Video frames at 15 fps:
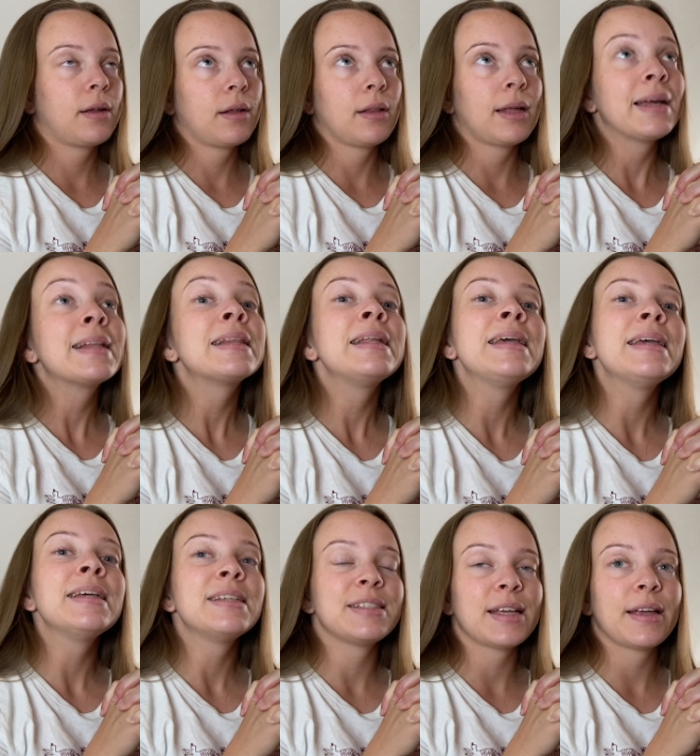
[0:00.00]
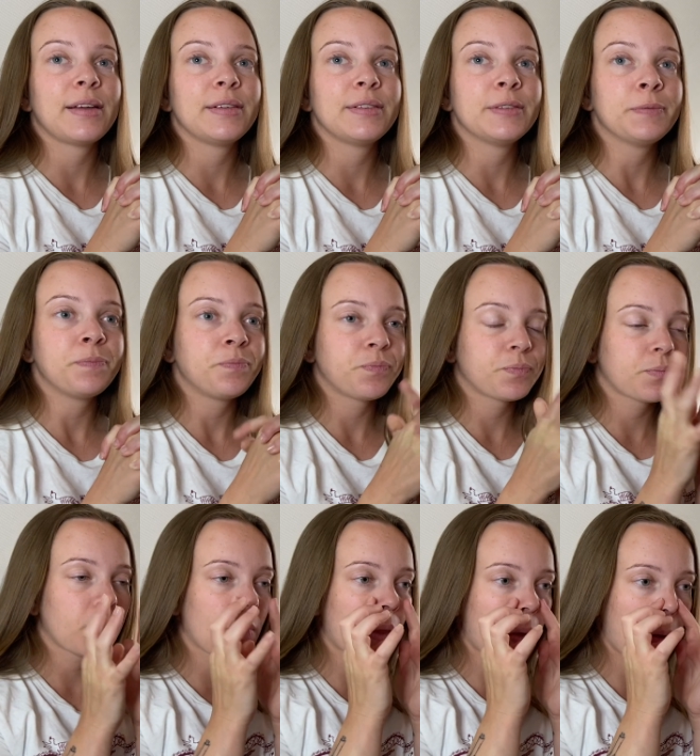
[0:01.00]
lately. So
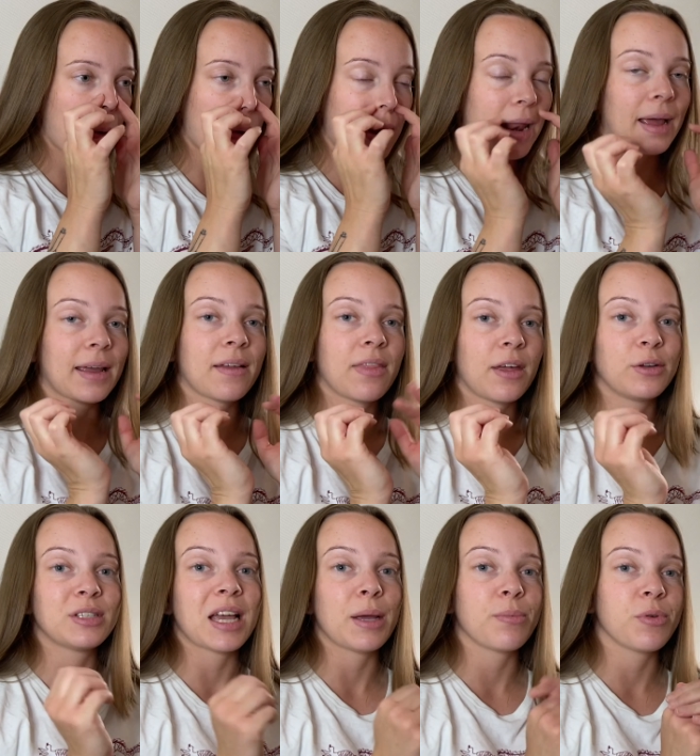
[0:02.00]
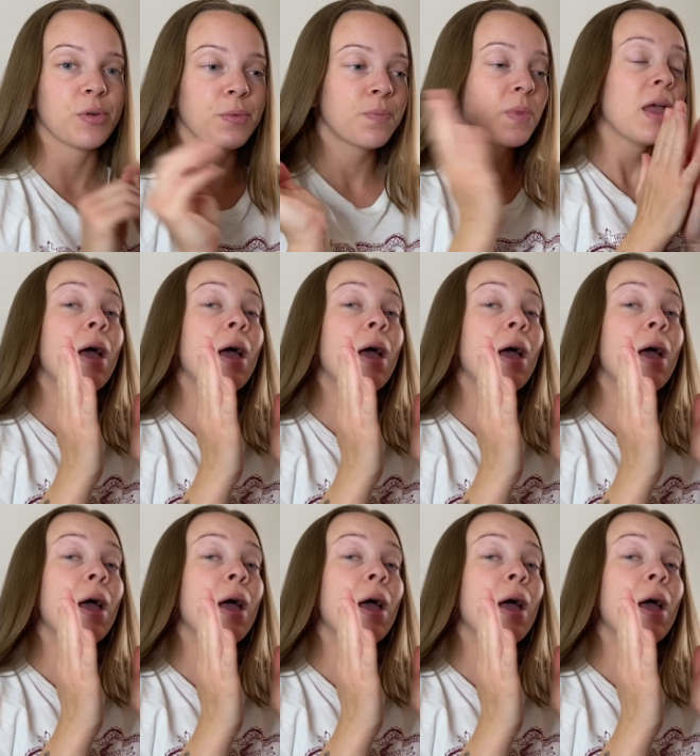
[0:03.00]
I like their debut.